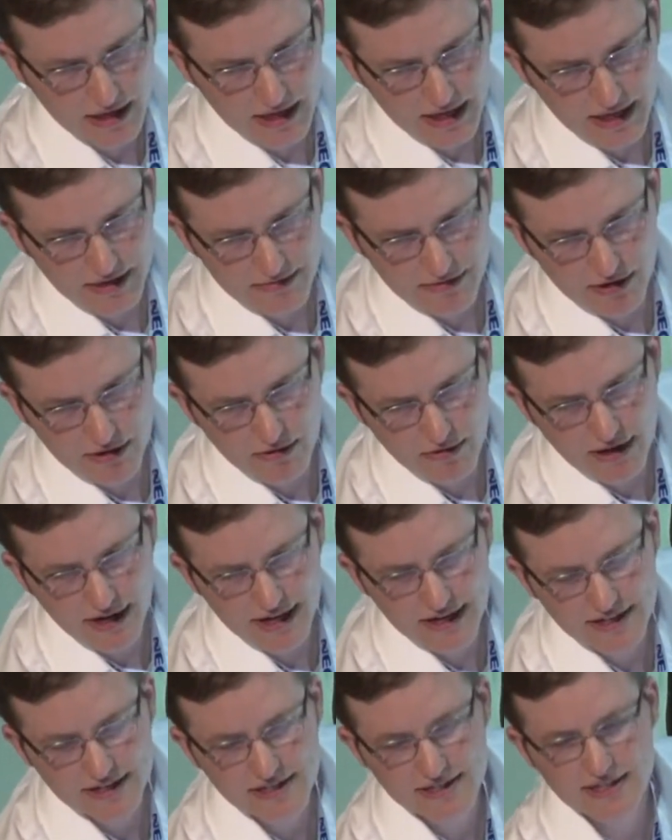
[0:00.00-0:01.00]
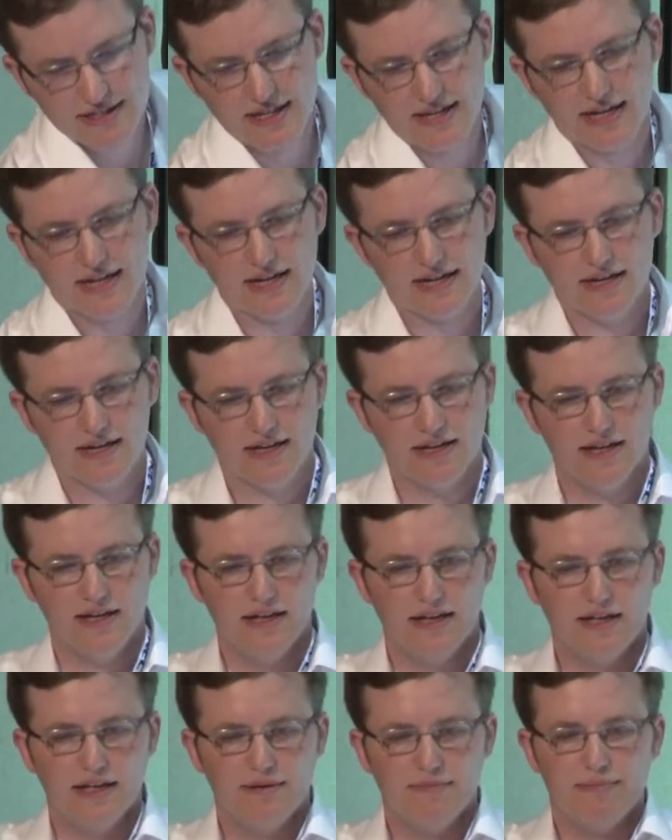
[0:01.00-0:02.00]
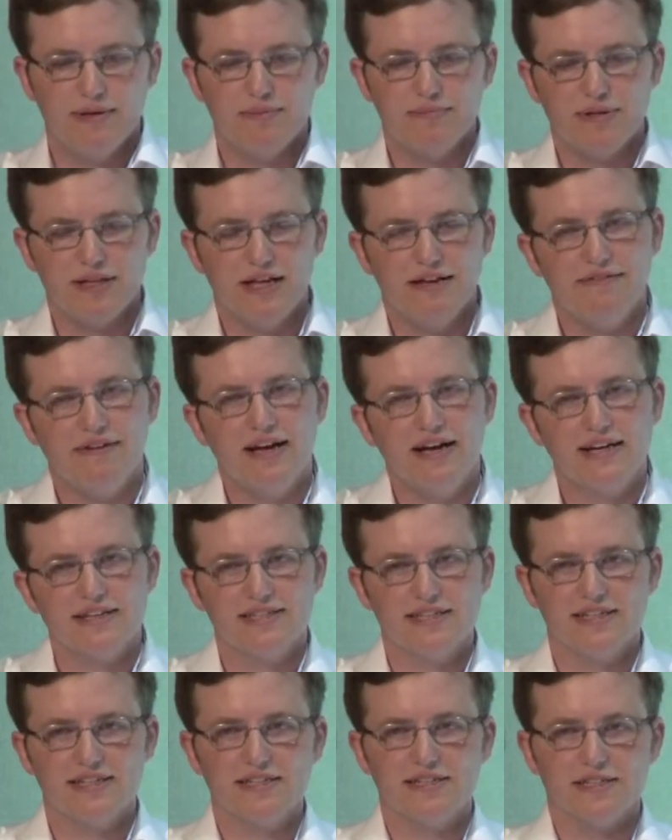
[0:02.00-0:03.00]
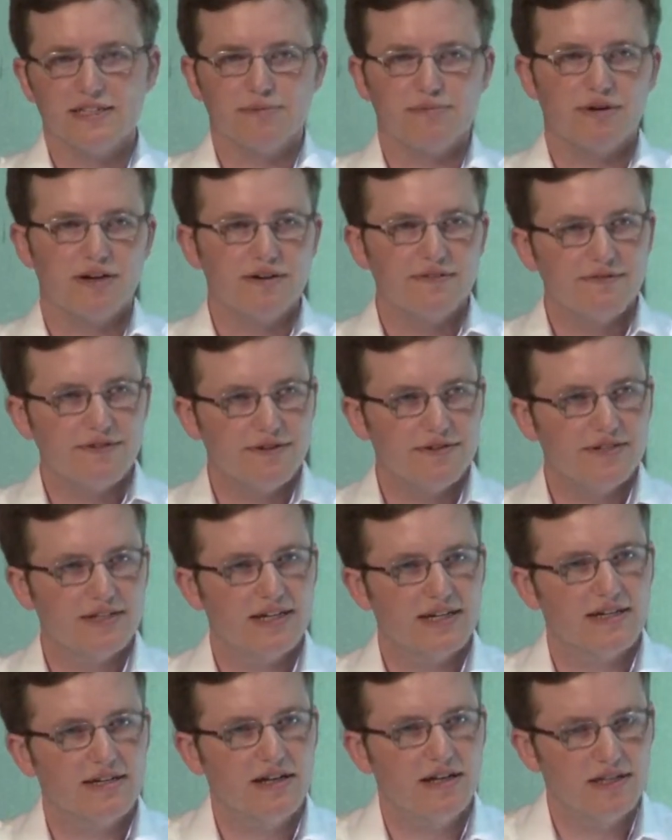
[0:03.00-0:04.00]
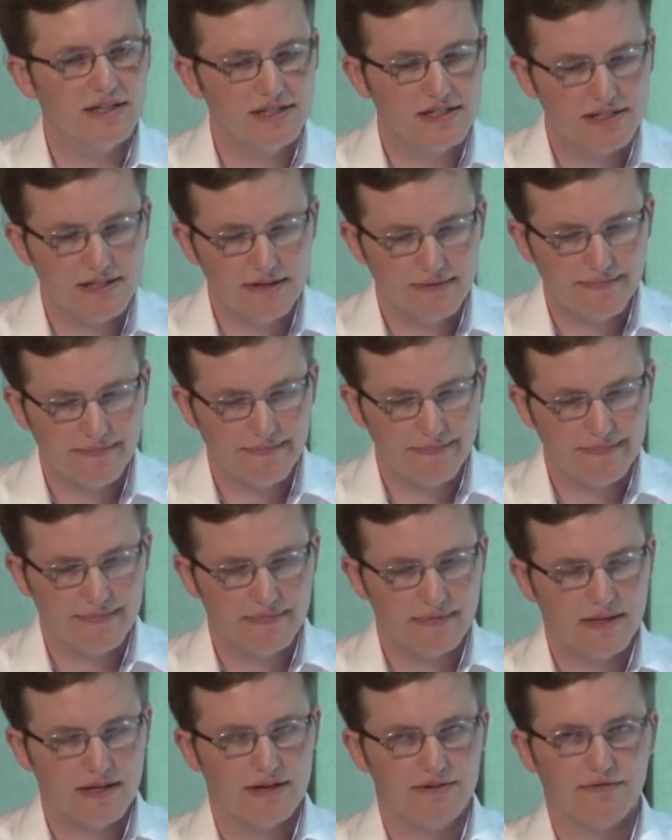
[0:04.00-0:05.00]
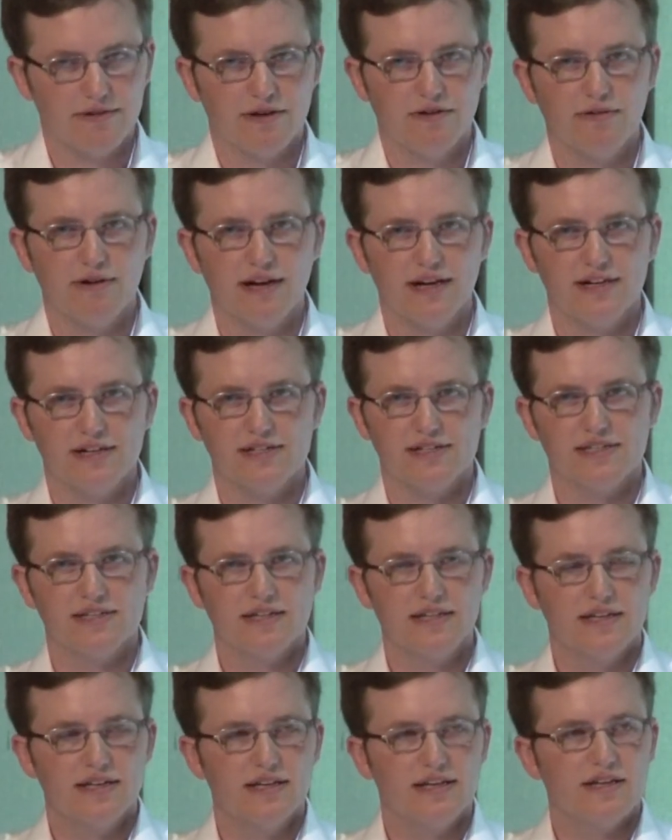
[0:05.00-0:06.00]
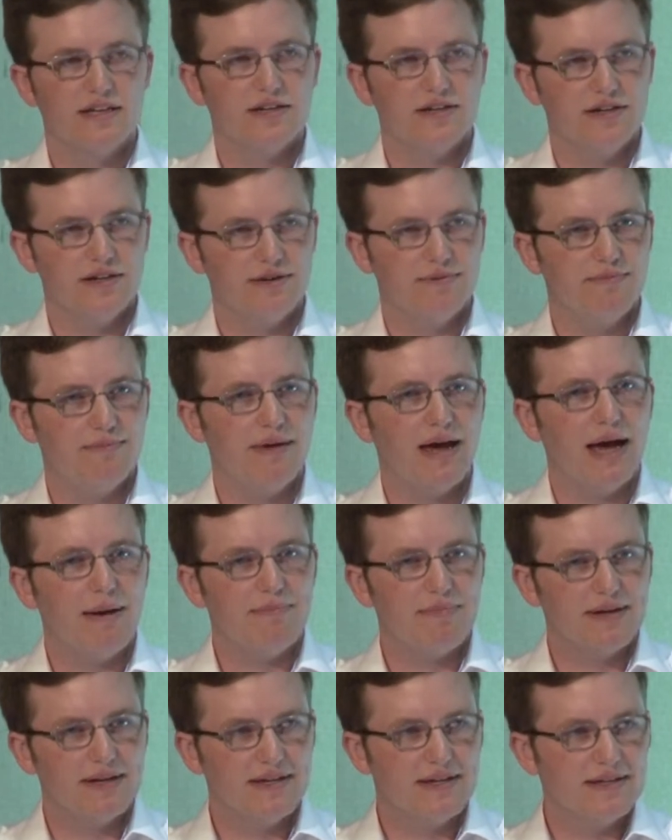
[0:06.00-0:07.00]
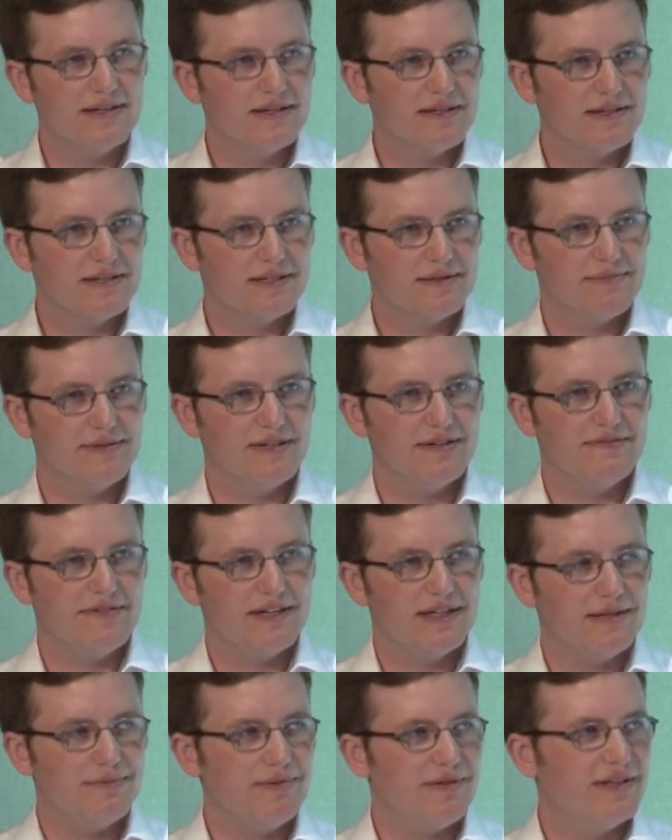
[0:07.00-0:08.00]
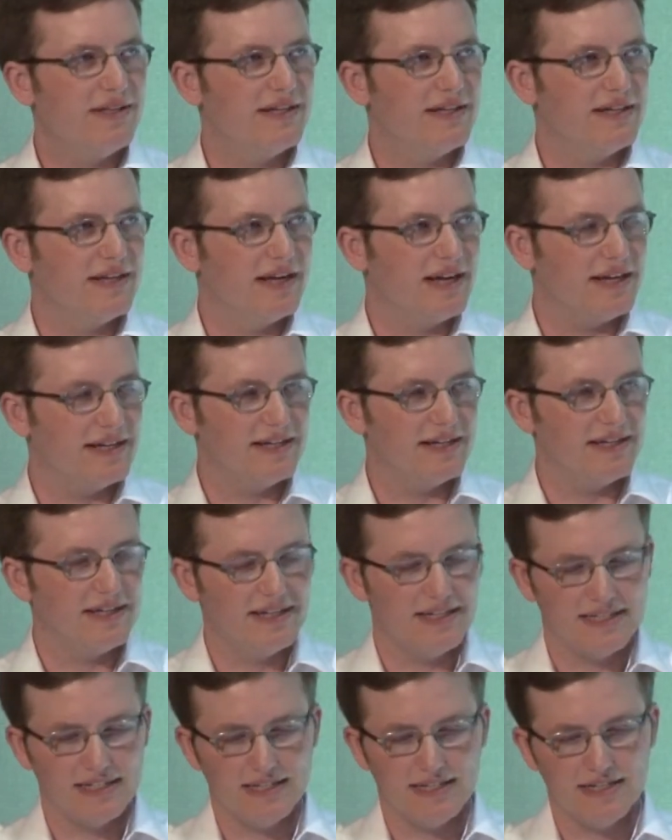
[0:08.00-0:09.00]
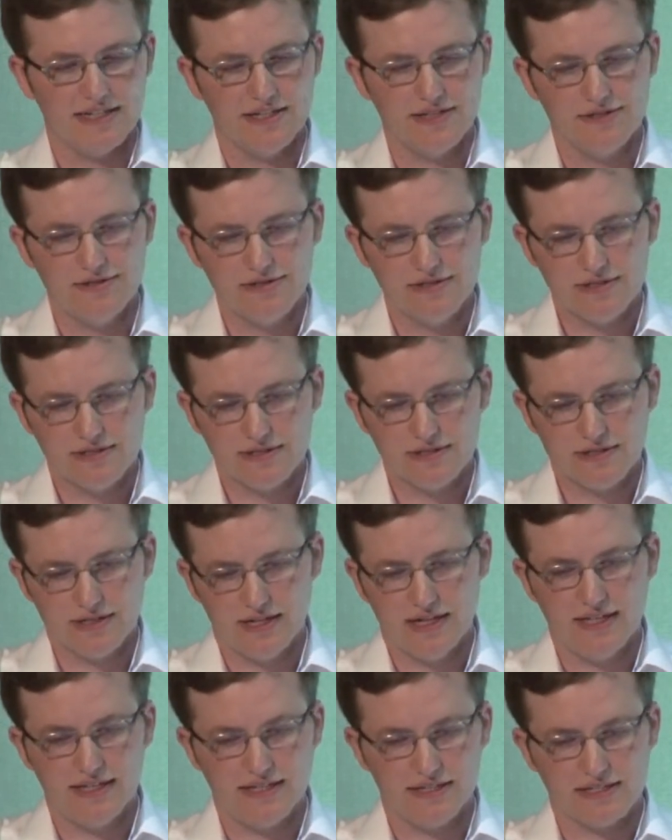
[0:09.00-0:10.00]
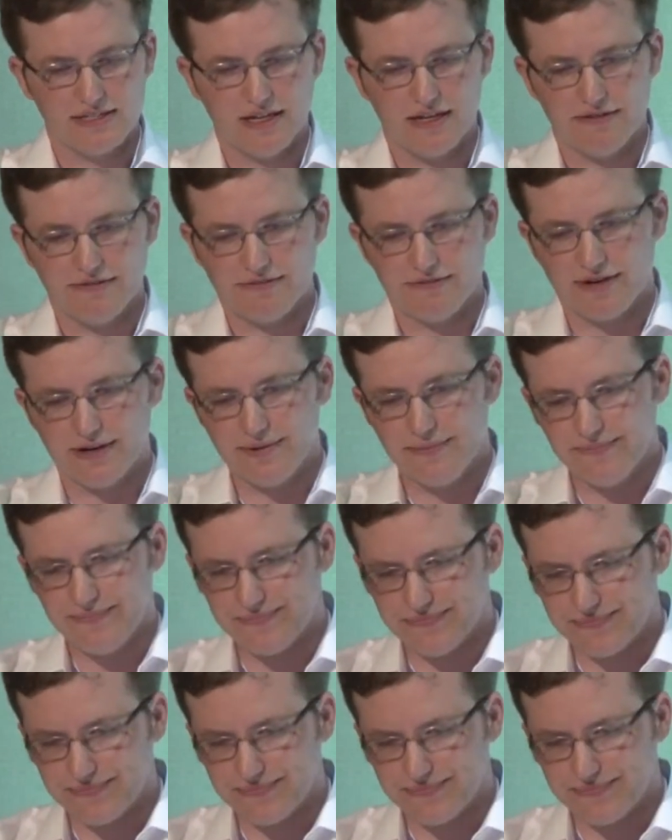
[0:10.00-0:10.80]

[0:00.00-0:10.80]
It requires that people have access to smartphone technology. It requires good mapping to be available and easy to use in the software.